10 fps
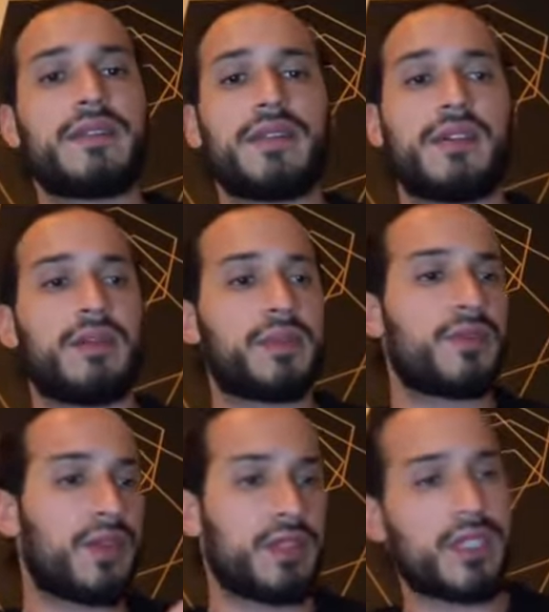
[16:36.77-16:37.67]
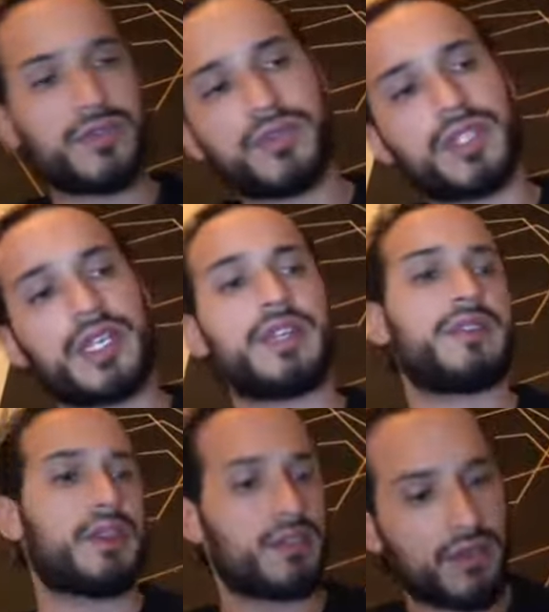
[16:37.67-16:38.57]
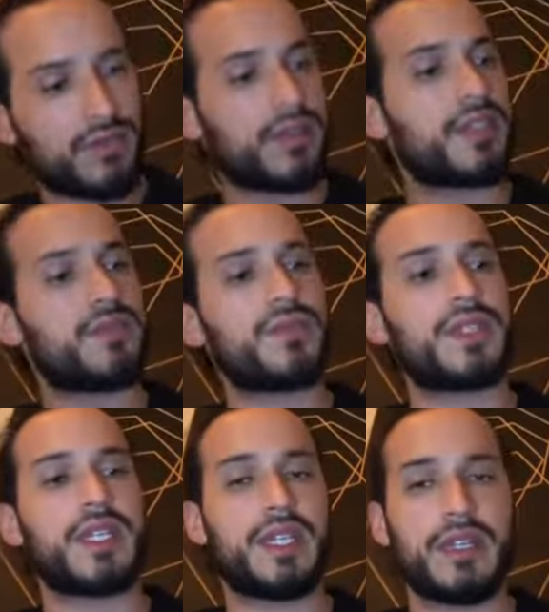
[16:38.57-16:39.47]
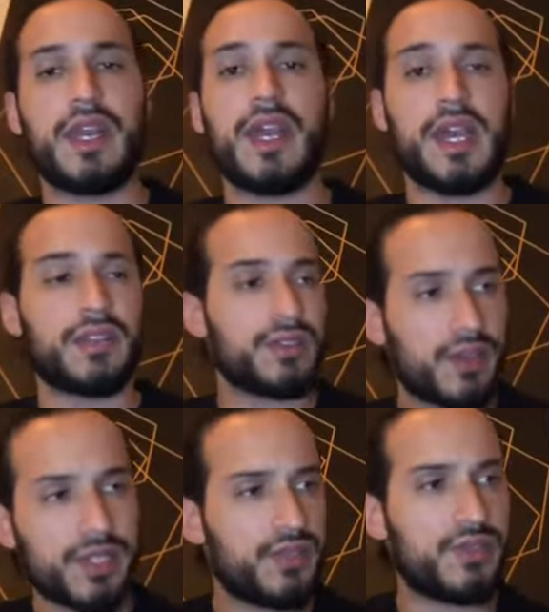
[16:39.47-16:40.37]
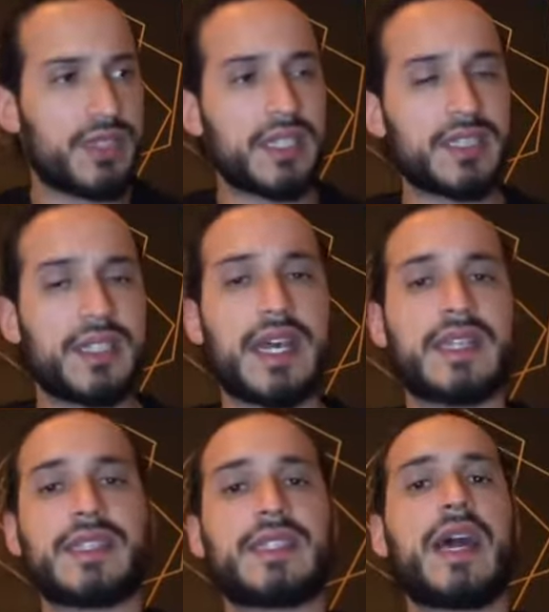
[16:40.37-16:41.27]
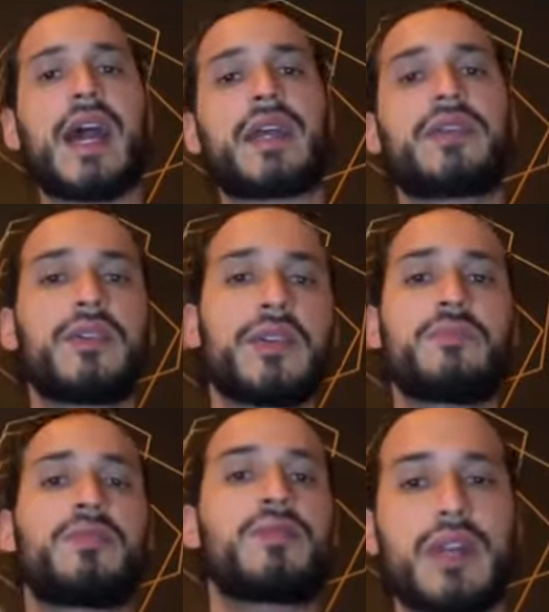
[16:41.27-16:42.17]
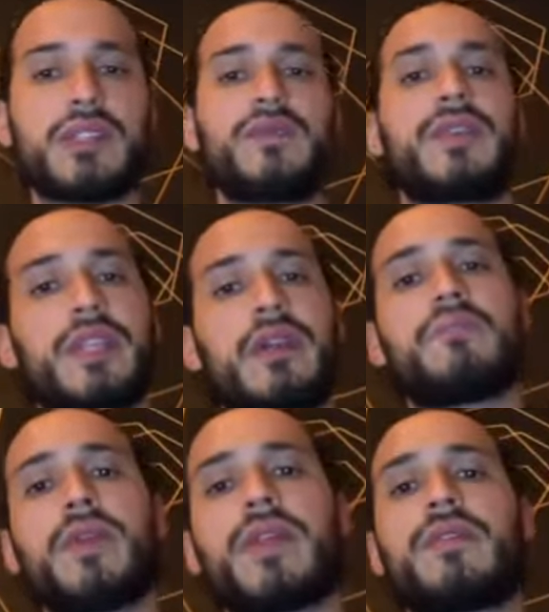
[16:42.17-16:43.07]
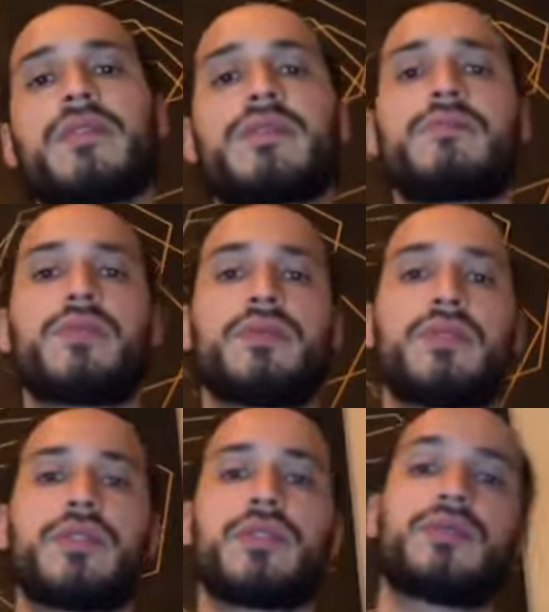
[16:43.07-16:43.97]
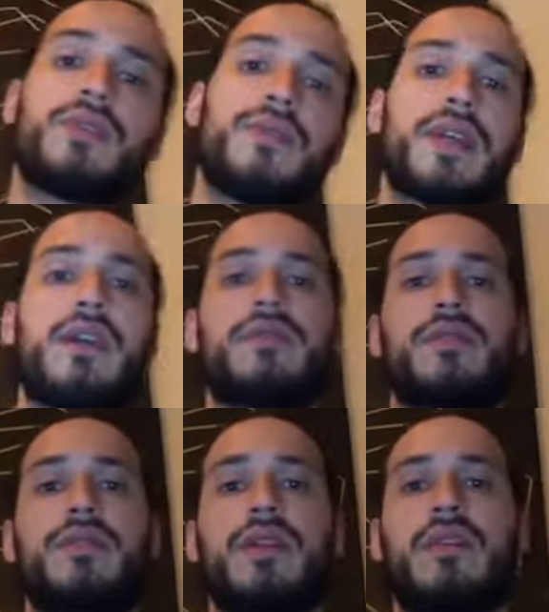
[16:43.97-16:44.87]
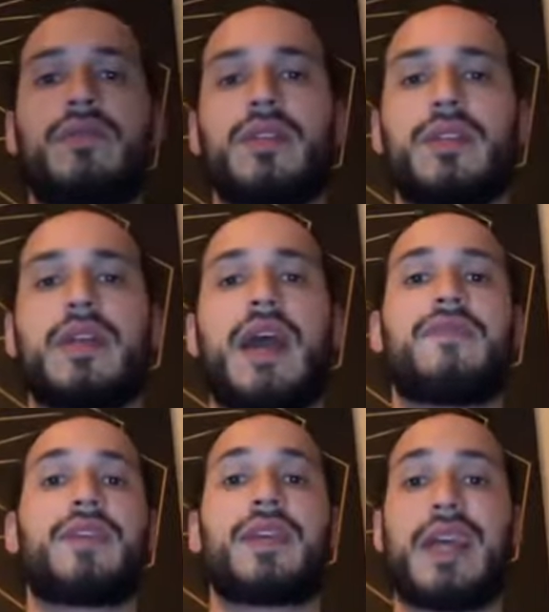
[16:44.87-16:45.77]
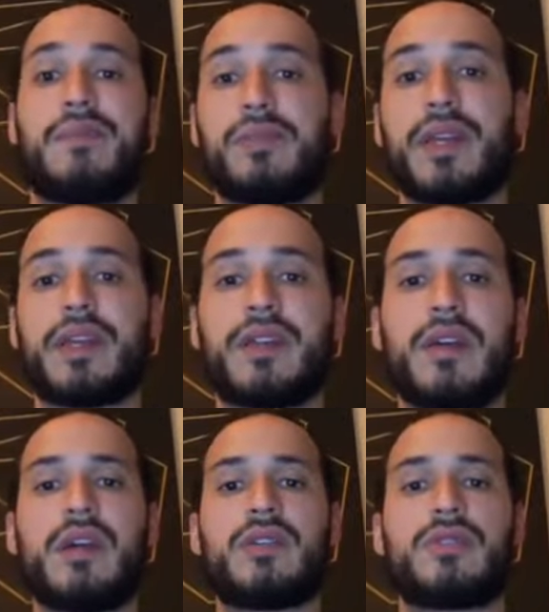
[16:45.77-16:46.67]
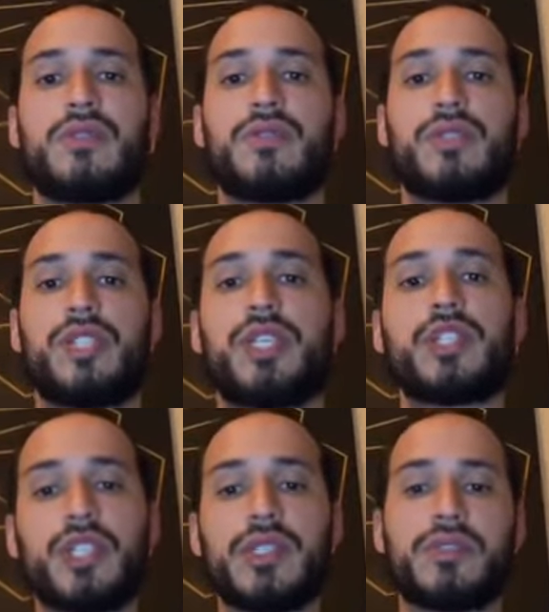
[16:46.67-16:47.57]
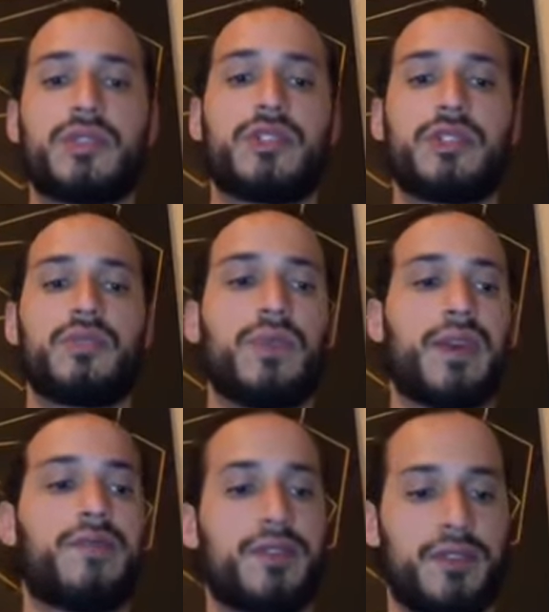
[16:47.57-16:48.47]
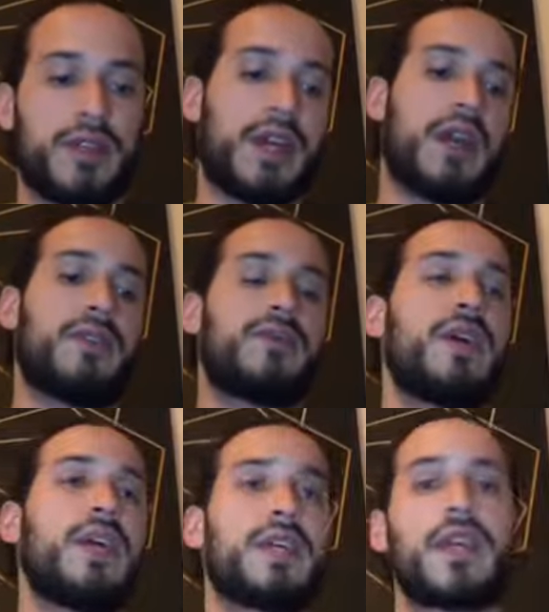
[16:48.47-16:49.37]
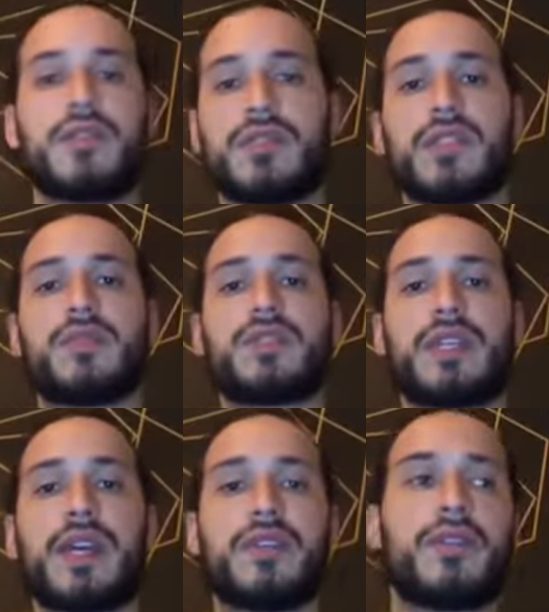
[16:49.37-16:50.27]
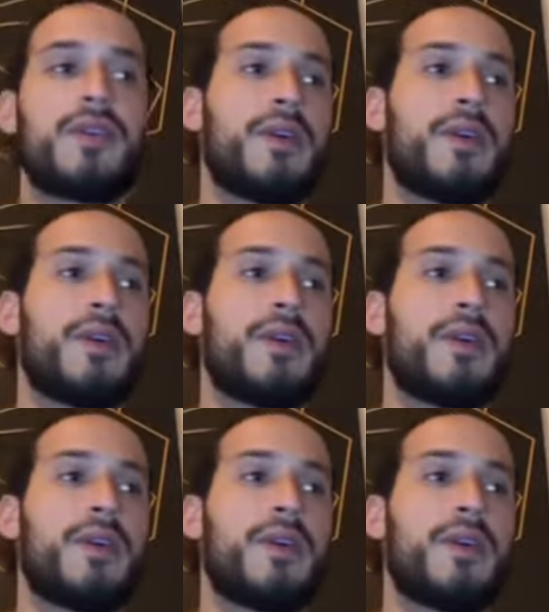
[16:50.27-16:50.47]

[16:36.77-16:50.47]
I'm gonna run this routine, then go with this routine. And as long as you stick to that stack, you're gonna progressively get better as opposed to just going out there and not really having a game plan. So cheat sheets are just a way for you to kind of get yourself together.